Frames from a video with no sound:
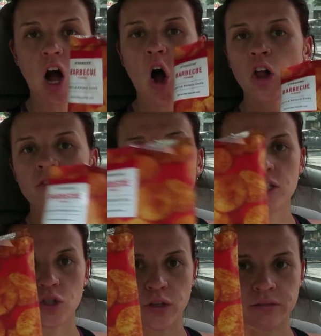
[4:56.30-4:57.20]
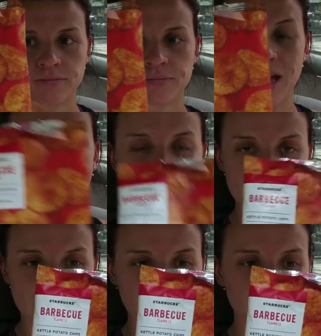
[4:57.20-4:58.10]
All of us do it. I
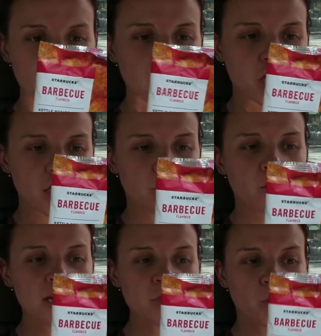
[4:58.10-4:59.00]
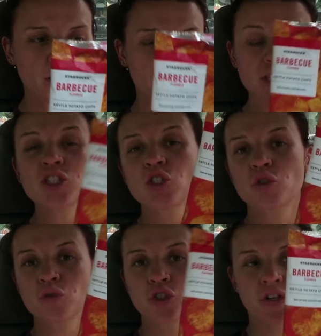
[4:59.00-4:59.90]
did it. Well, guess what? This is
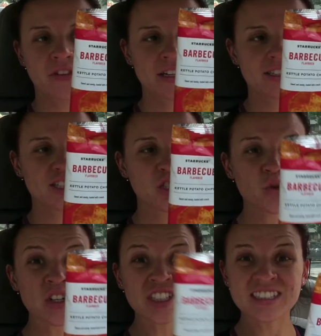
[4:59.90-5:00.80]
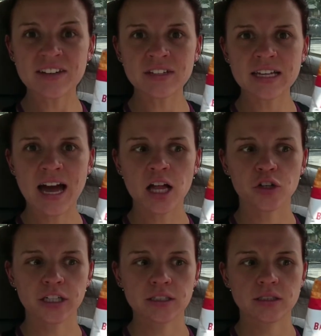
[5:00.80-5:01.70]
2 servings. 270
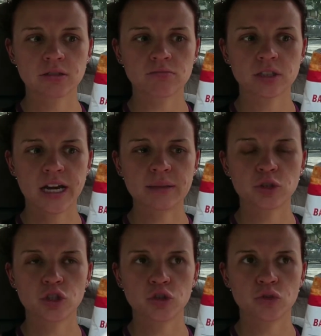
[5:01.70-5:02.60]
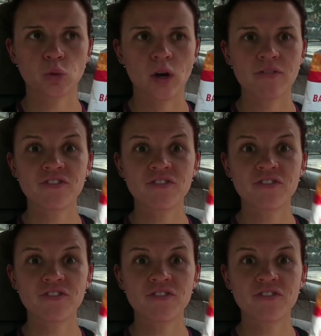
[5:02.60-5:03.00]
calories times 2. So what?